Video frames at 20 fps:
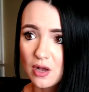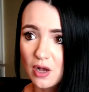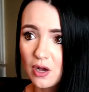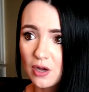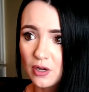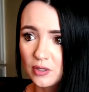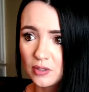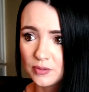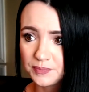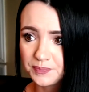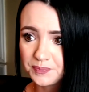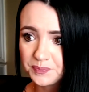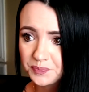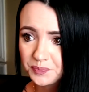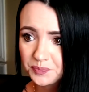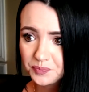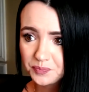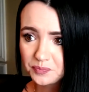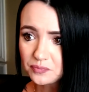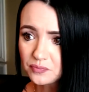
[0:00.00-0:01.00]

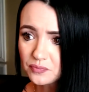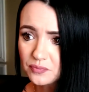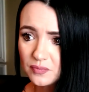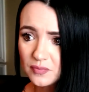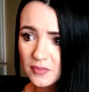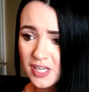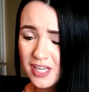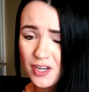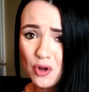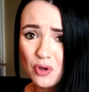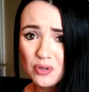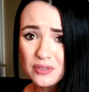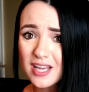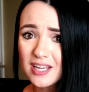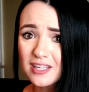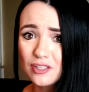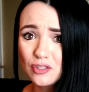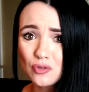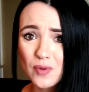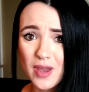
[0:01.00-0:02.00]
He knows
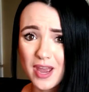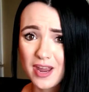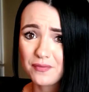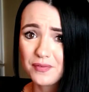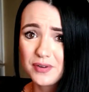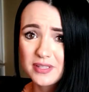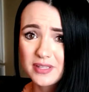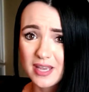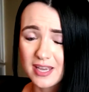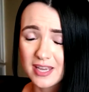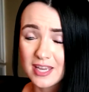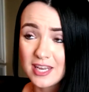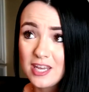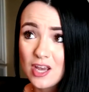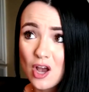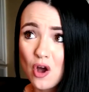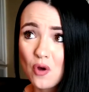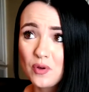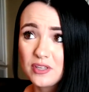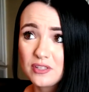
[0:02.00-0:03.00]
how to do everything, and
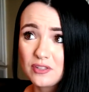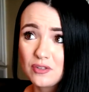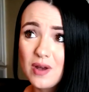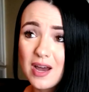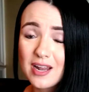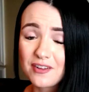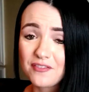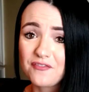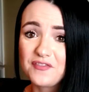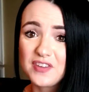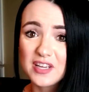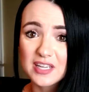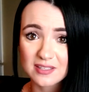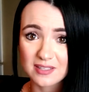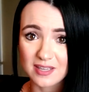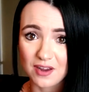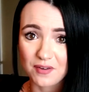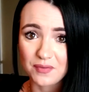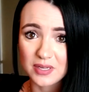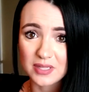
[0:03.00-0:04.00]
he always knew how to
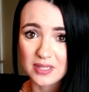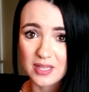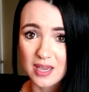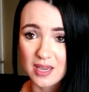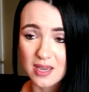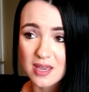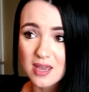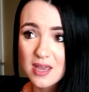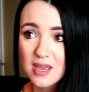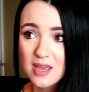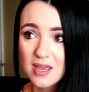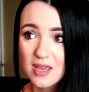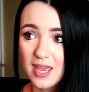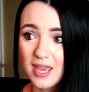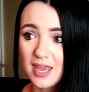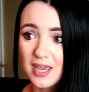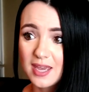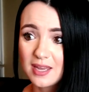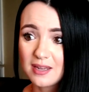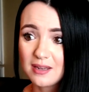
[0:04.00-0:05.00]
fix everything.
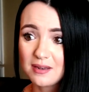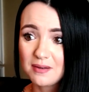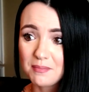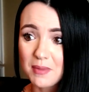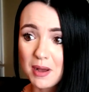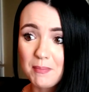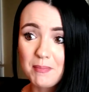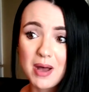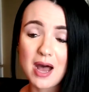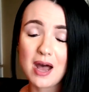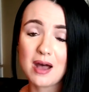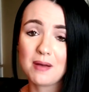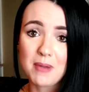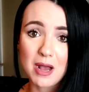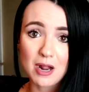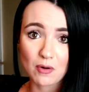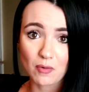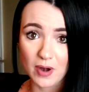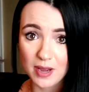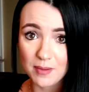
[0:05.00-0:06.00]
And my mom,
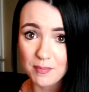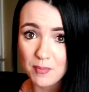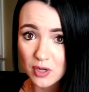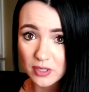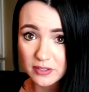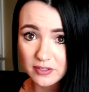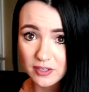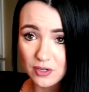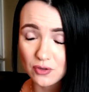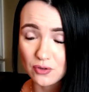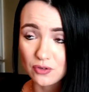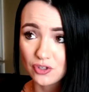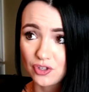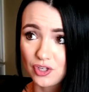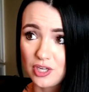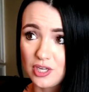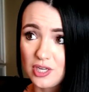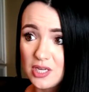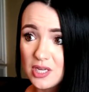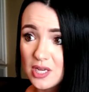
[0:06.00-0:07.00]
my grandma too,
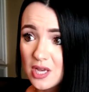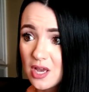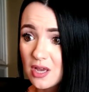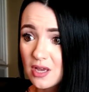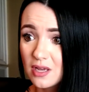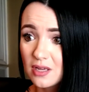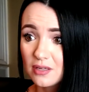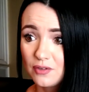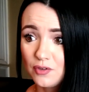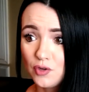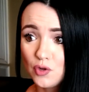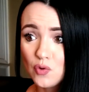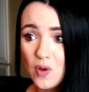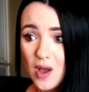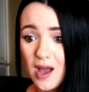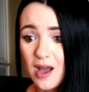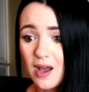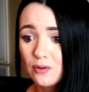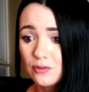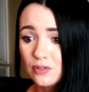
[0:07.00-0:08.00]
she knew
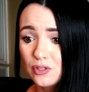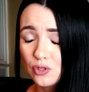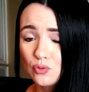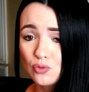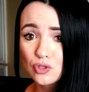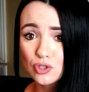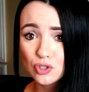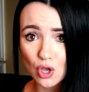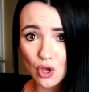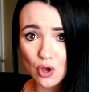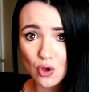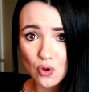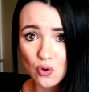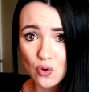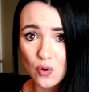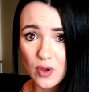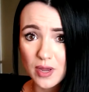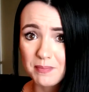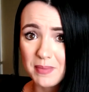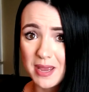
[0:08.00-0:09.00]
how to
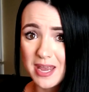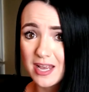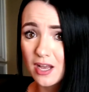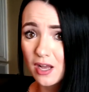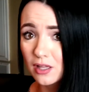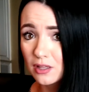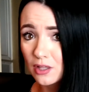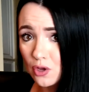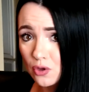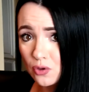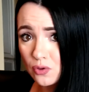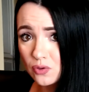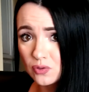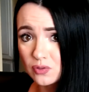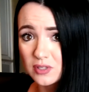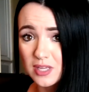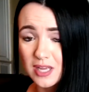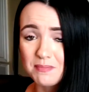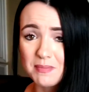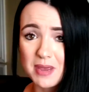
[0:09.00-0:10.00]
sew and make
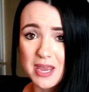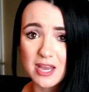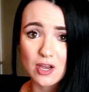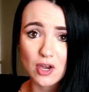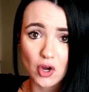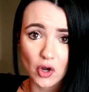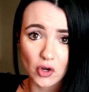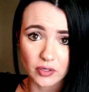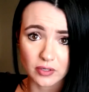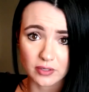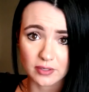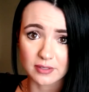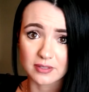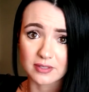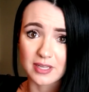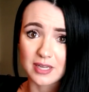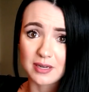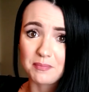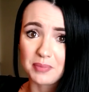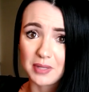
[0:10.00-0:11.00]
clothes and make
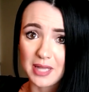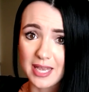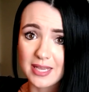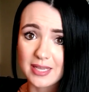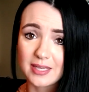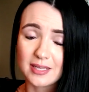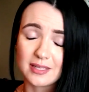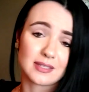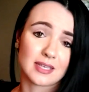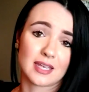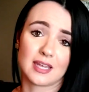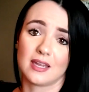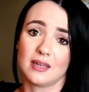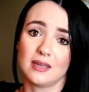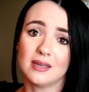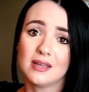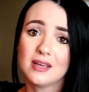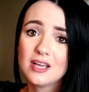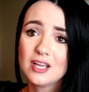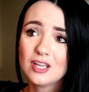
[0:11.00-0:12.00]
curtains and blankets,
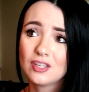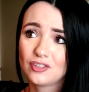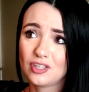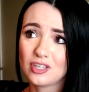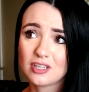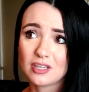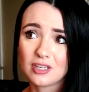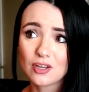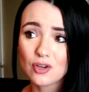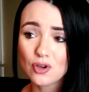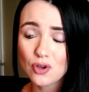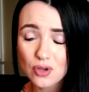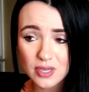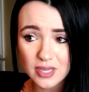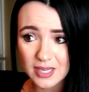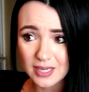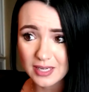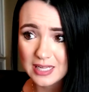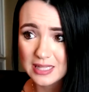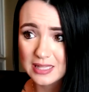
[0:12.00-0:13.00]
and she could
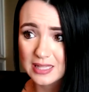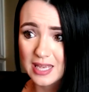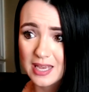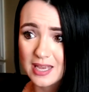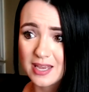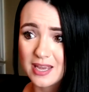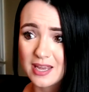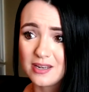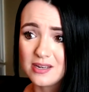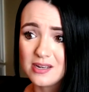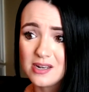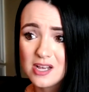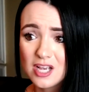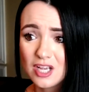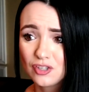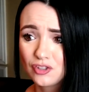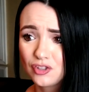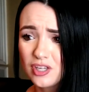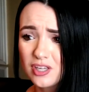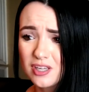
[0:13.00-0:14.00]
cook anything, and
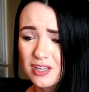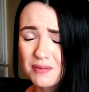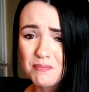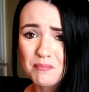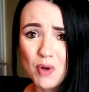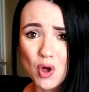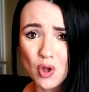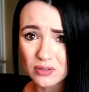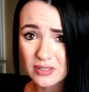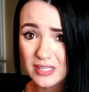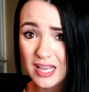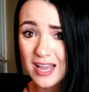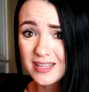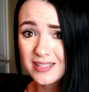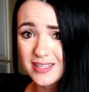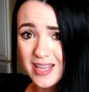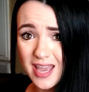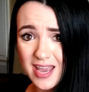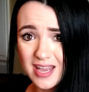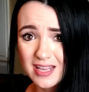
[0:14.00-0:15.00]
she could
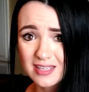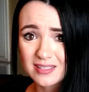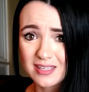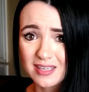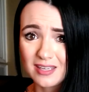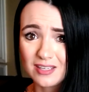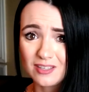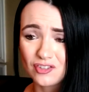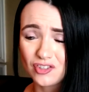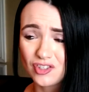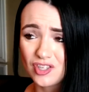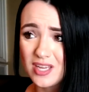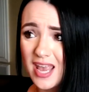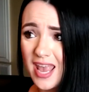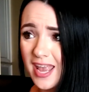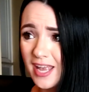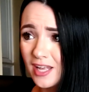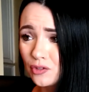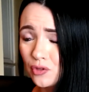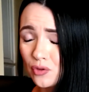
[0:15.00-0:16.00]
multitask, and she
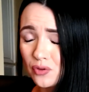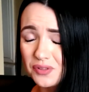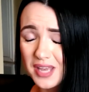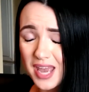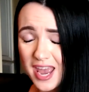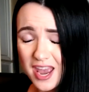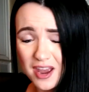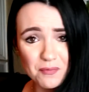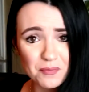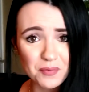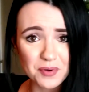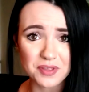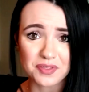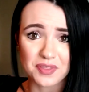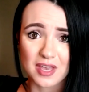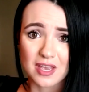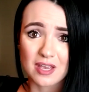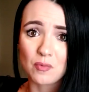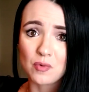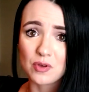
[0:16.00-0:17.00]
handled
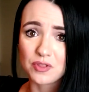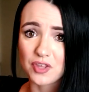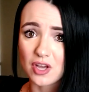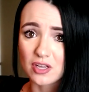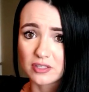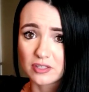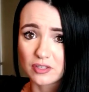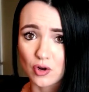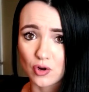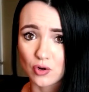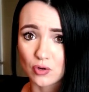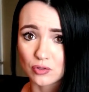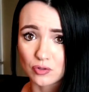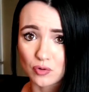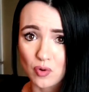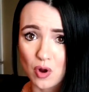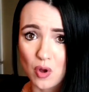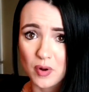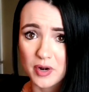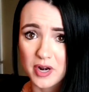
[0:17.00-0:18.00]
everything with us girls
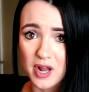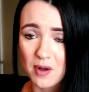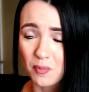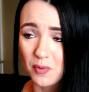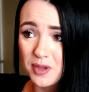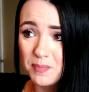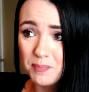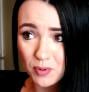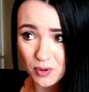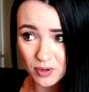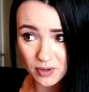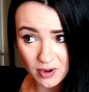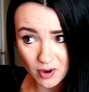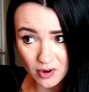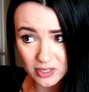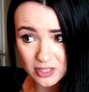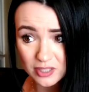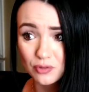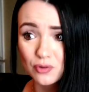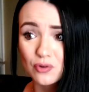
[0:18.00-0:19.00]
growing up. We put
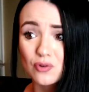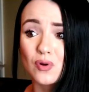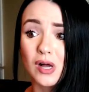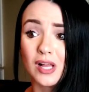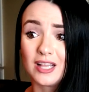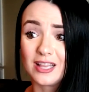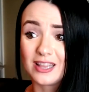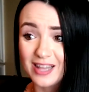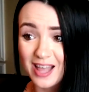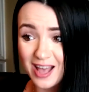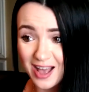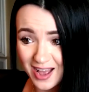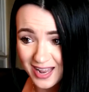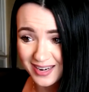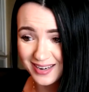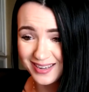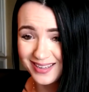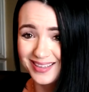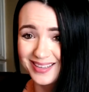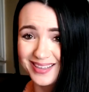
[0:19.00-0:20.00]
her through a
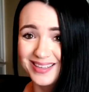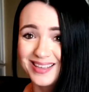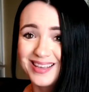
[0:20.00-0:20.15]
lot.